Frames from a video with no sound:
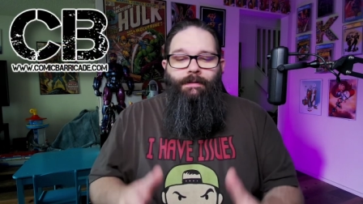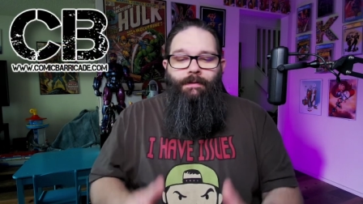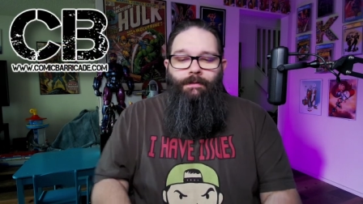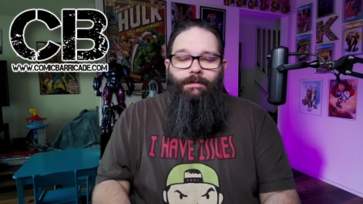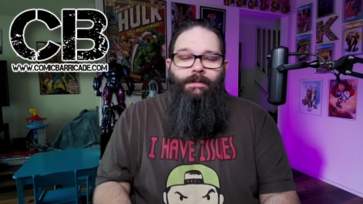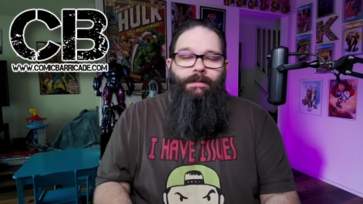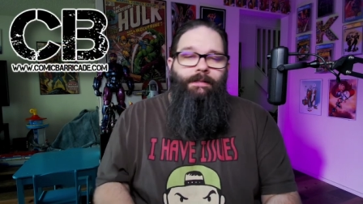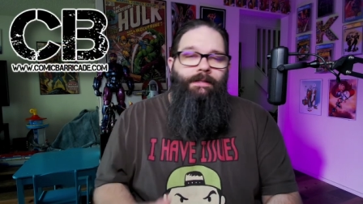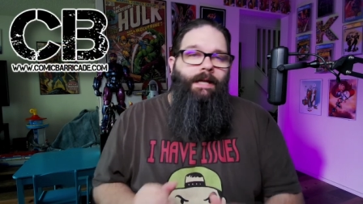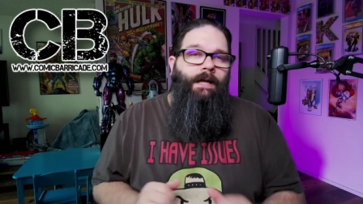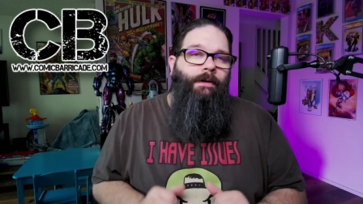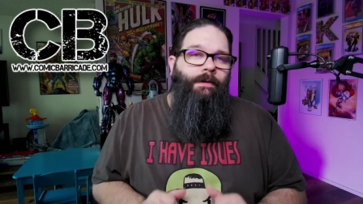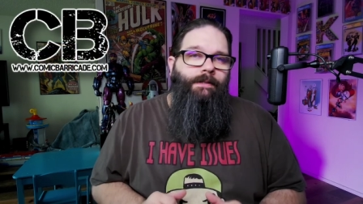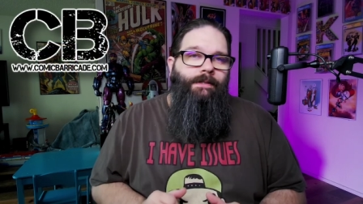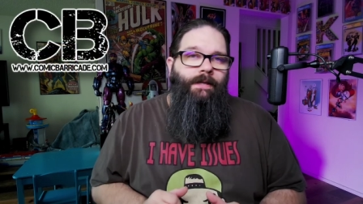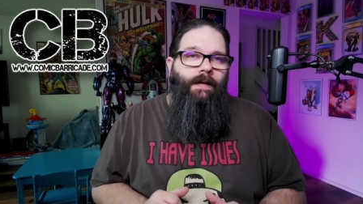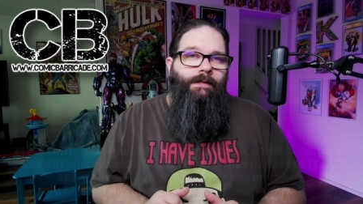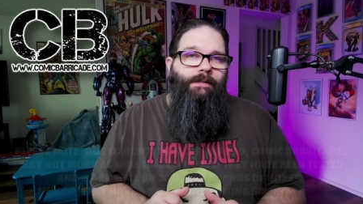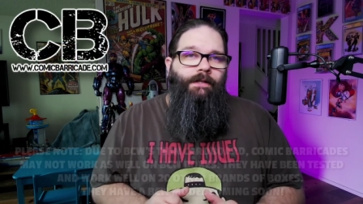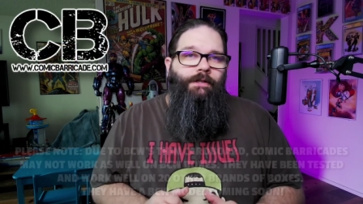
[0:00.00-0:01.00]
There's the standard
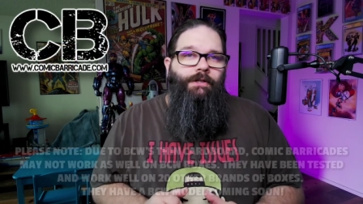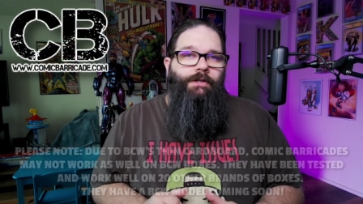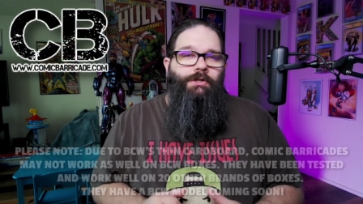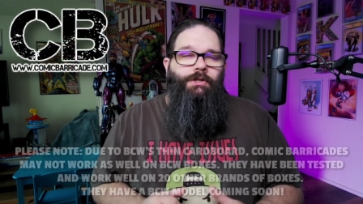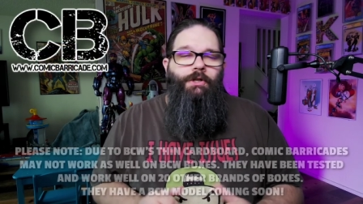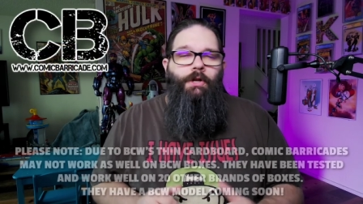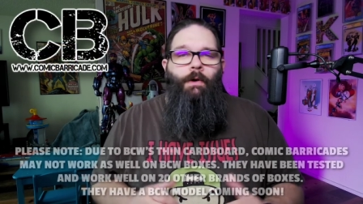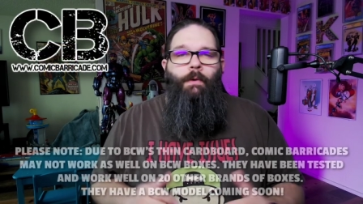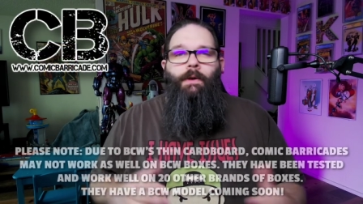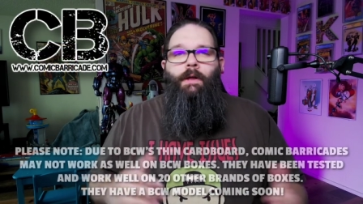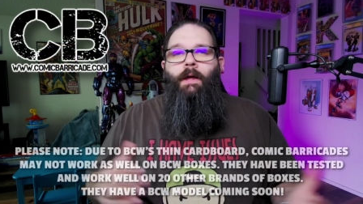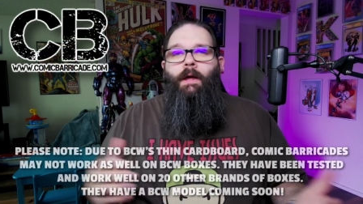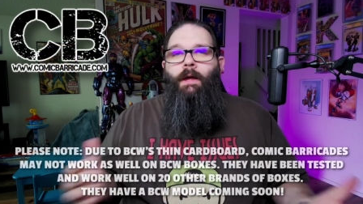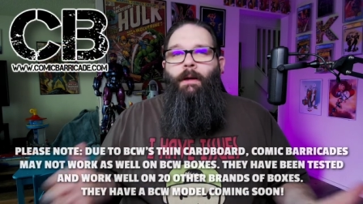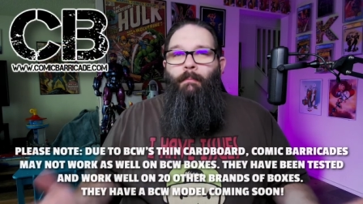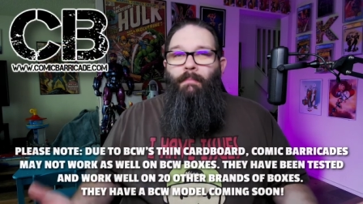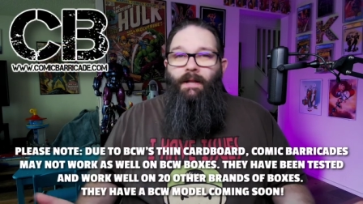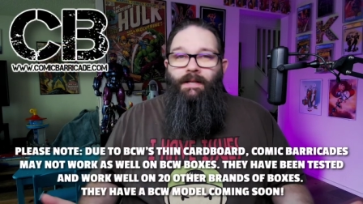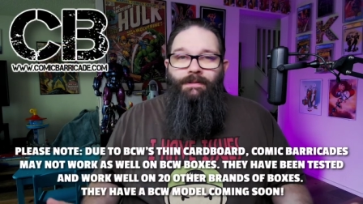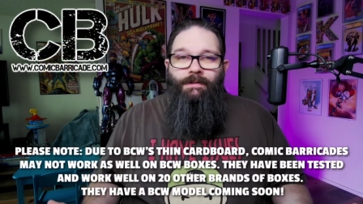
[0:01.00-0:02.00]
size I just showed,
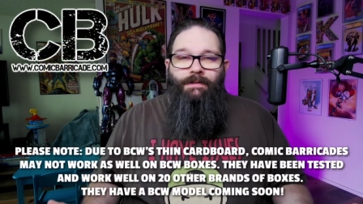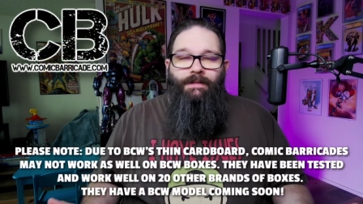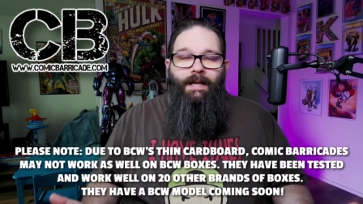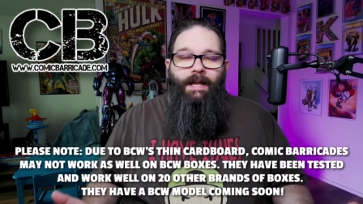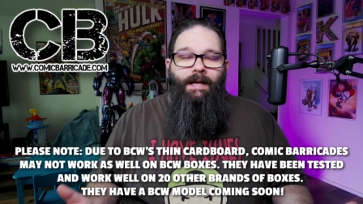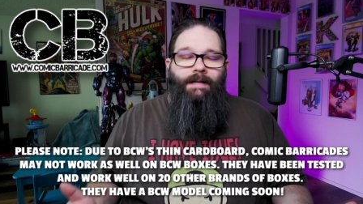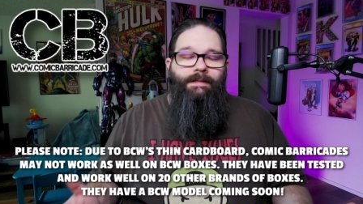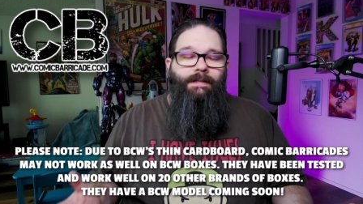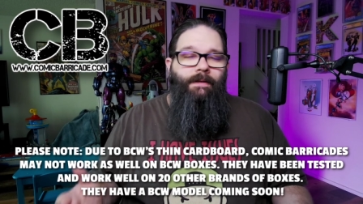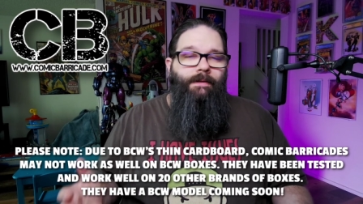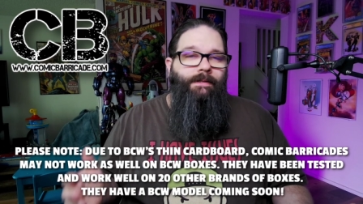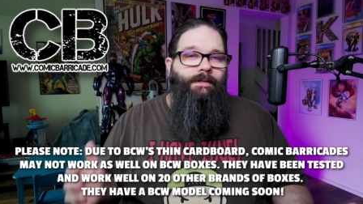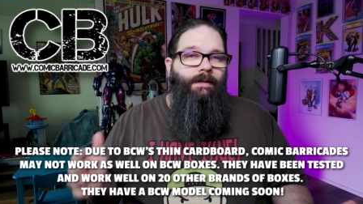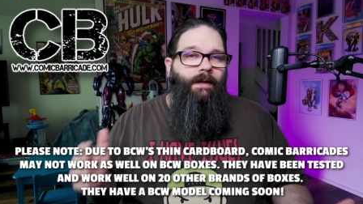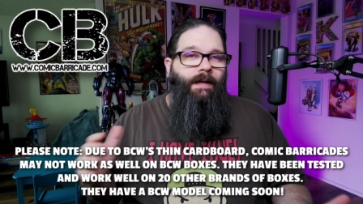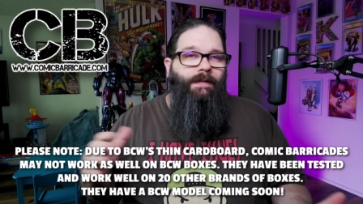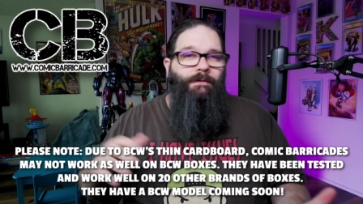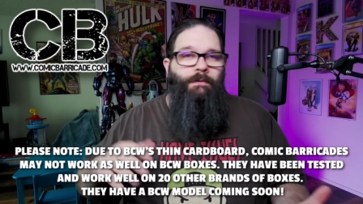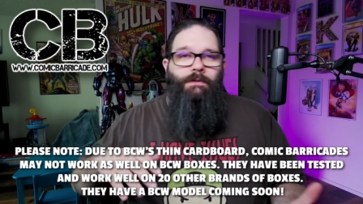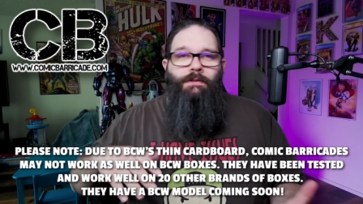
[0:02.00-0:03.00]
Plus, there's an XL size,